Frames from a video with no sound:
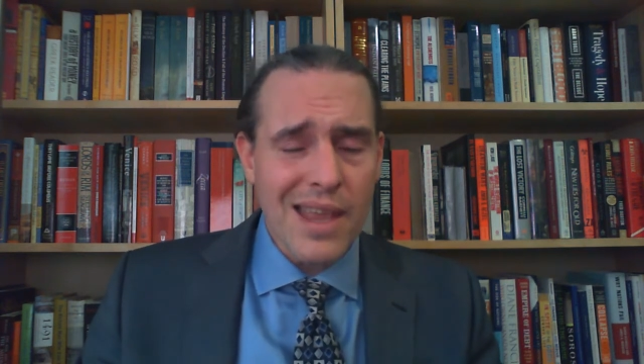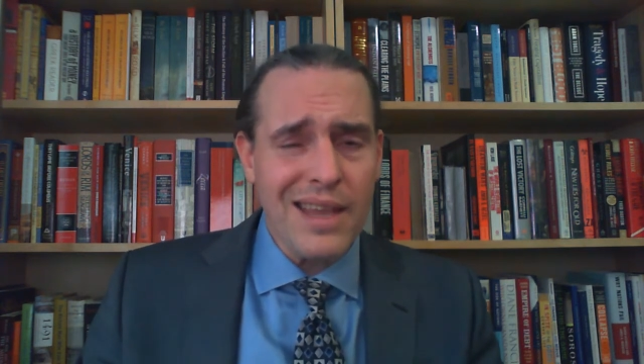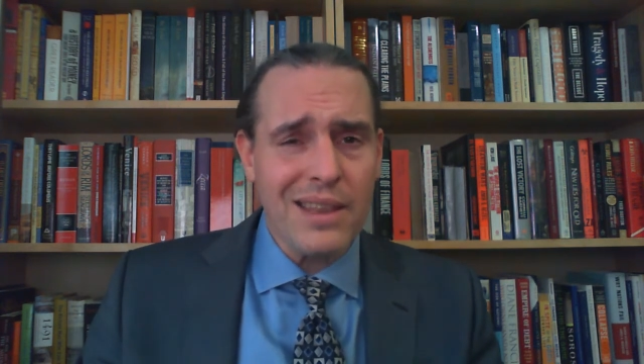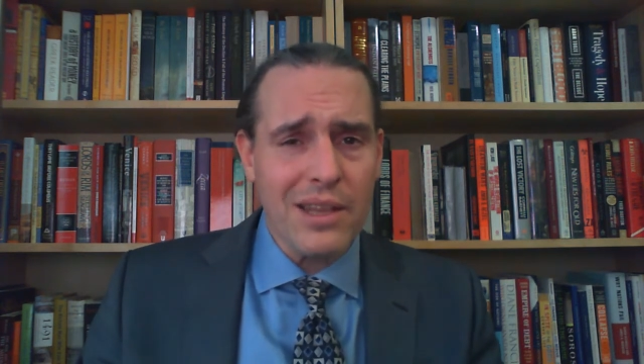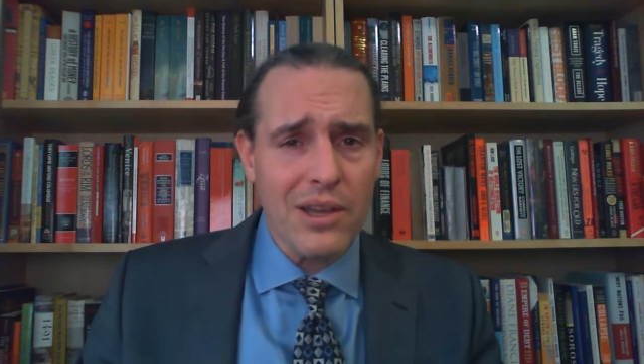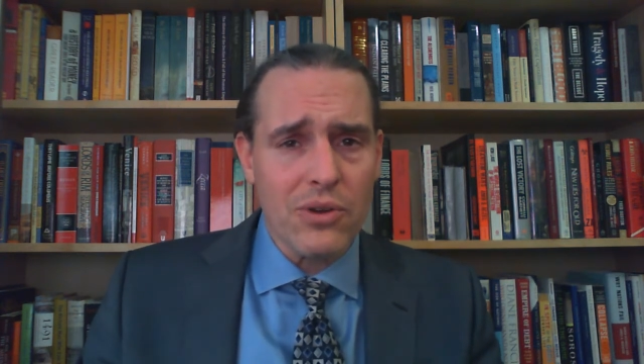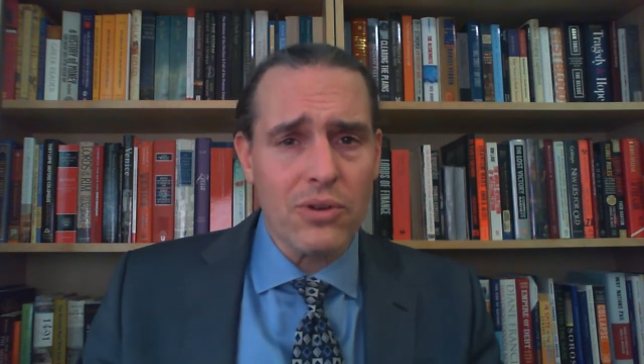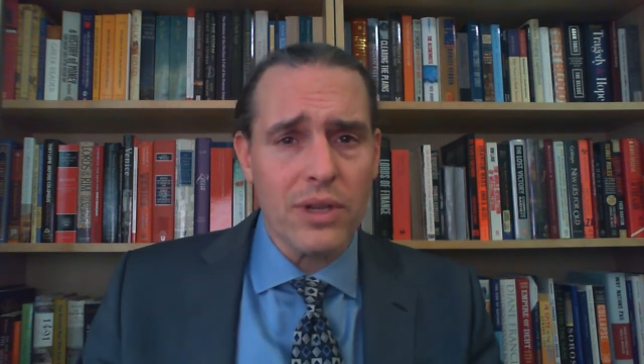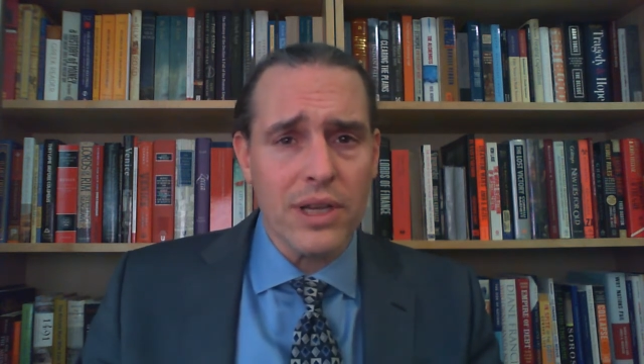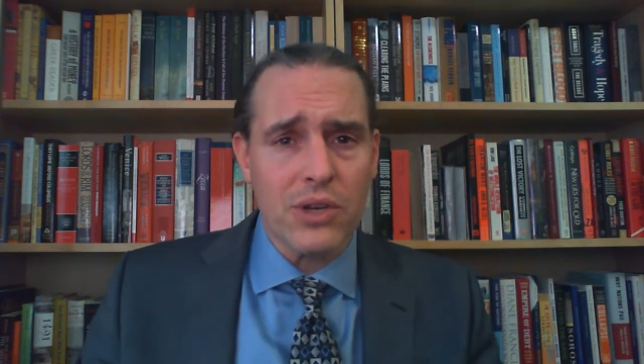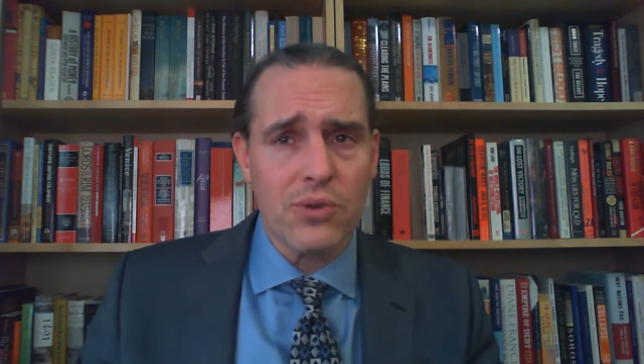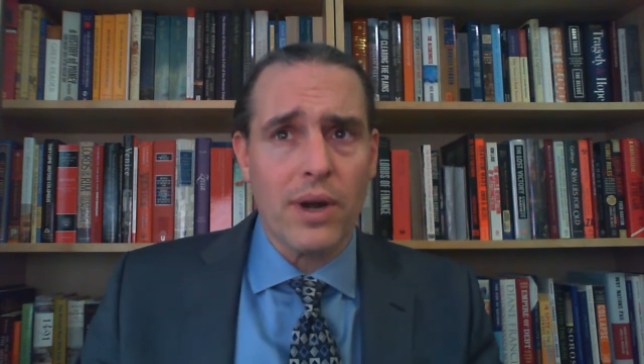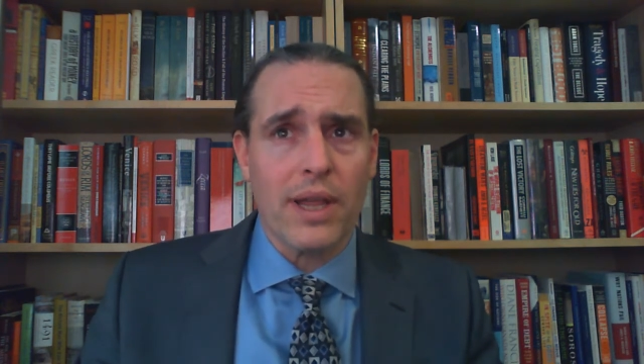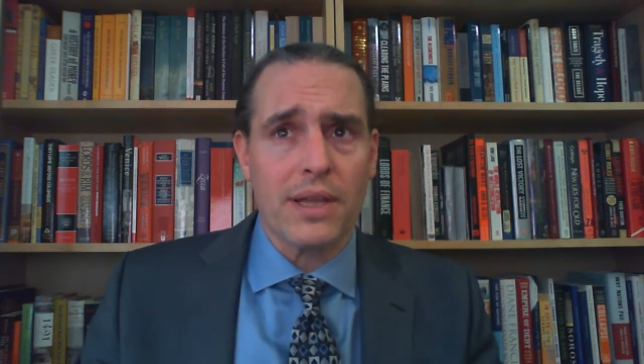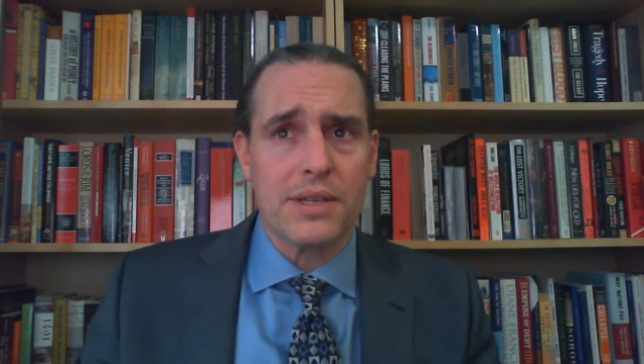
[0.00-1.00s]
in the early
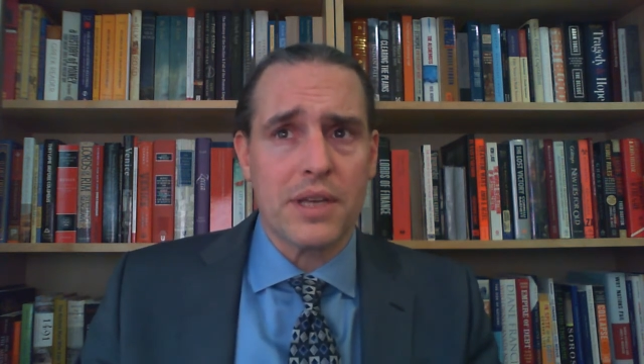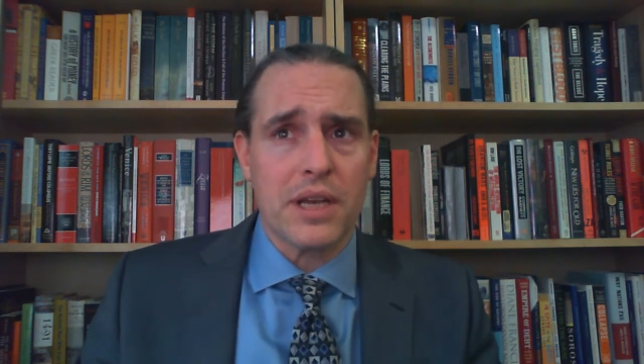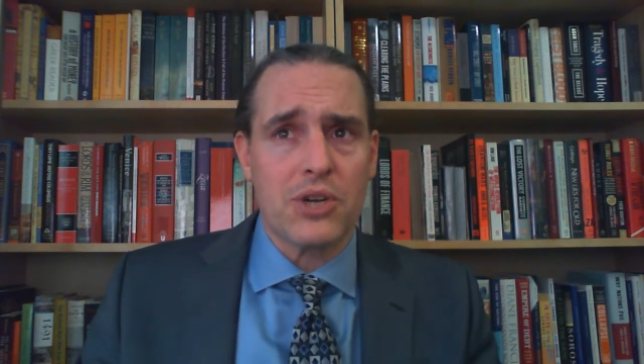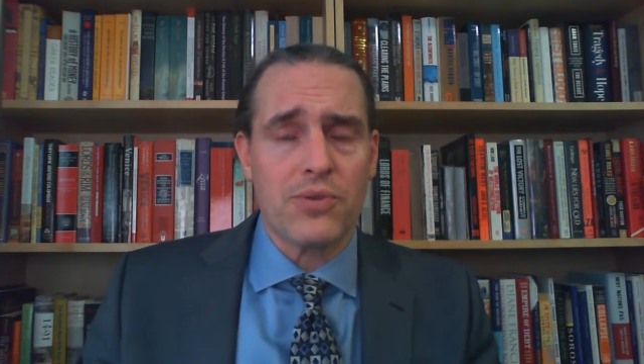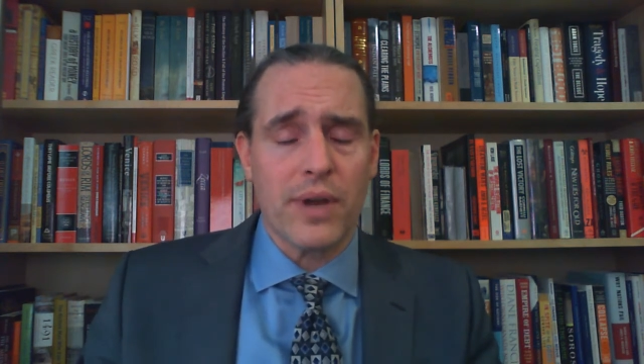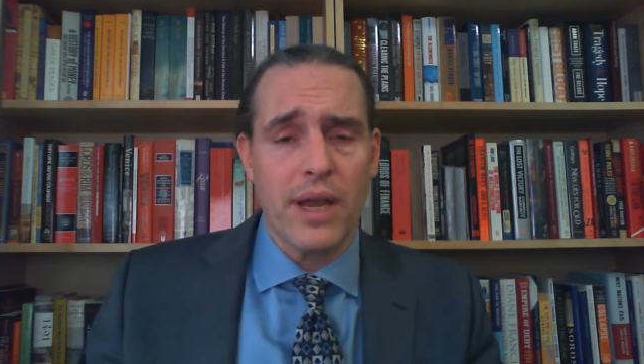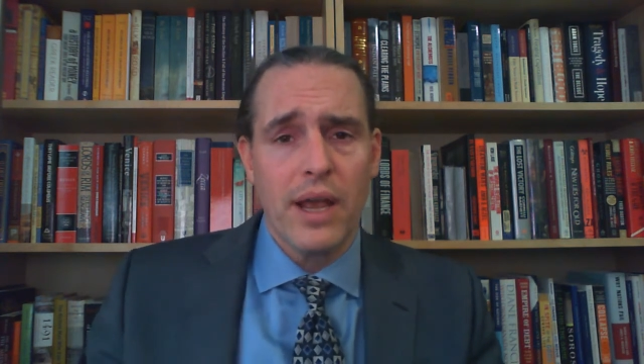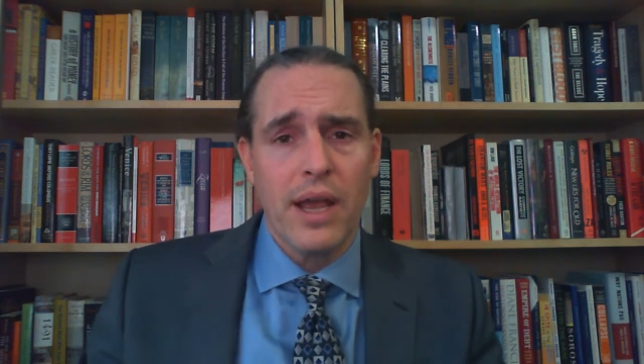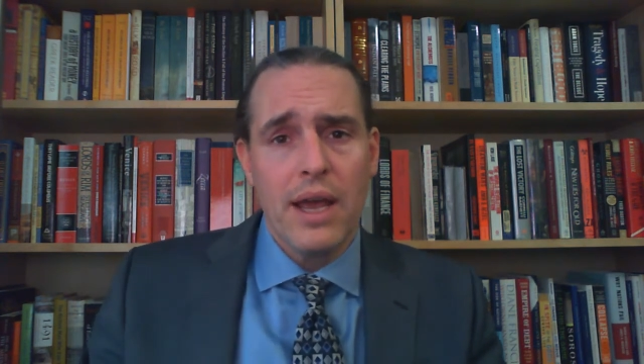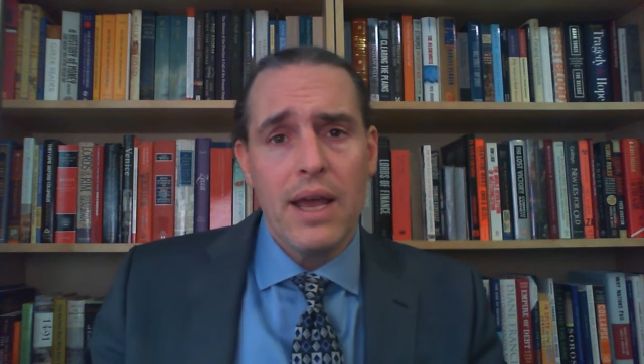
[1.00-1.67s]
20th century